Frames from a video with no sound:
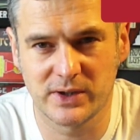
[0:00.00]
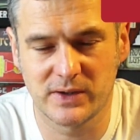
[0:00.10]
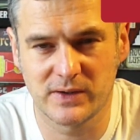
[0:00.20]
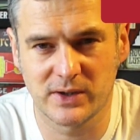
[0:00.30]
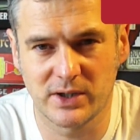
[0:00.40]

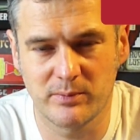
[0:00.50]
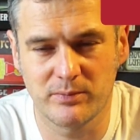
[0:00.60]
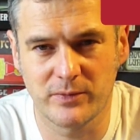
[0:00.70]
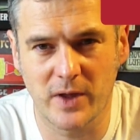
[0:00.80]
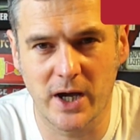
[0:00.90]
Its
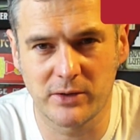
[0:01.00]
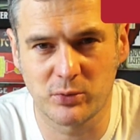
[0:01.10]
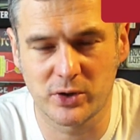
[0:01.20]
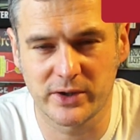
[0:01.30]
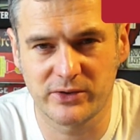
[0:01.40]

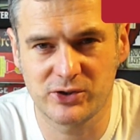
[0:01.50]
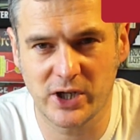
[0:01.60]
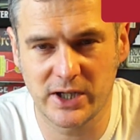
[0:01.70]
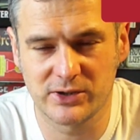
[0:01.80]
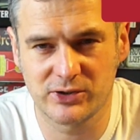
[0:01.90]
artwork has
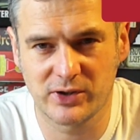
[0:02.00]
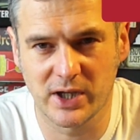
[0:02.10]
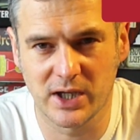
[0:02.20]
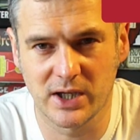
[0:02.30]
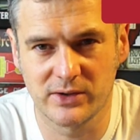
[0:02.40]
changed,
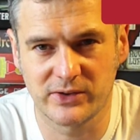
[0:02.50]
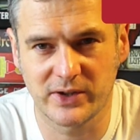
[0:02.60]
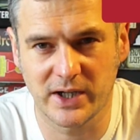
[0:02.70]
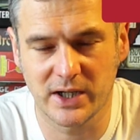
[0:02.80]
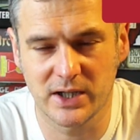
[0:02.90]
the
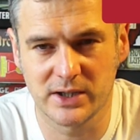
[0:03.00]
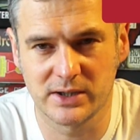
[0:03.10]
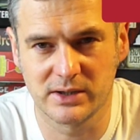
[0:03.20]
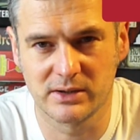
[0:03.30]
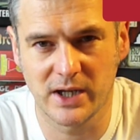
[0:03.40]
style and
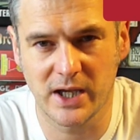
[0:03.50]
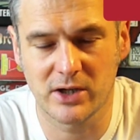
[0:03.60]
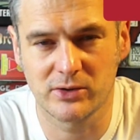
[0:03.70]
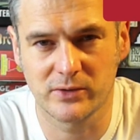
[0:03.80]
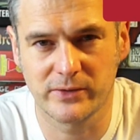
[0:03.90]

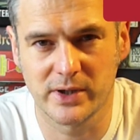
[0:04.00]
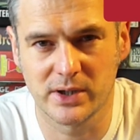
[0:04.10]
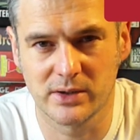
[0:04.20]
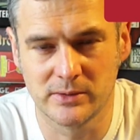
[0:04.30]
layout of the